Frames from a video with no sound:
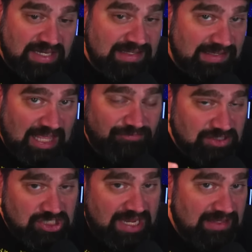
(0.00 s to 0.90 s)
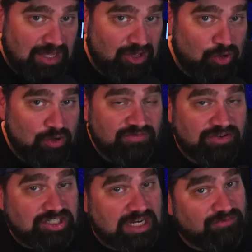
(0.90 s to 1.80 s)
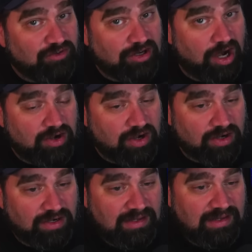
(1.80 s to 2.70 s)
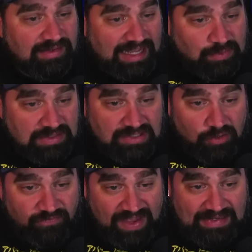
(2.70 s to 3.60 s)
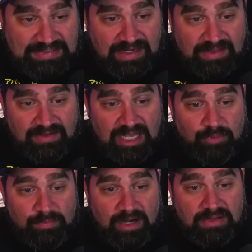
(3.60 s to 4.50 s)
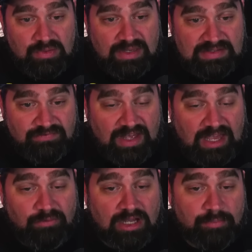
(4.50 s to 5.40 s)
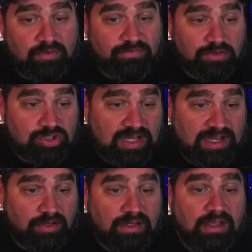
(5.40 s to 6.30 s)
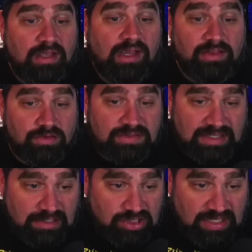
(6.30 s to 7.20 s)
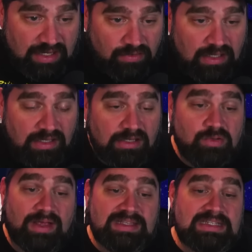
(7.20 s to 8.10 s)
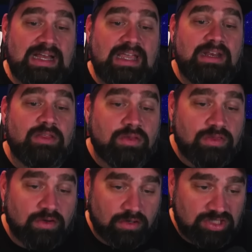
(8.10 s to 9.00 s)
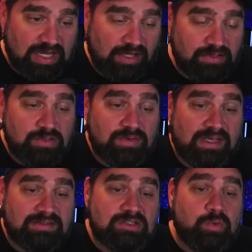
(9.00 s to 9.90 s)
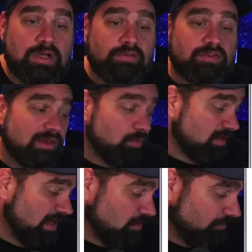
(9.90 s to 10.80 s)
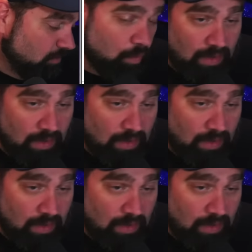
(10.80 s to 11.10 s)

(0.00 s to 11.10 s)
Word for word: he left J-Lo for Jennifer Garner. That's what's so fascinating. The couple married in 2005, welcomed their first child, and then their second child in 2009, and their third child in 2012. So they were together for a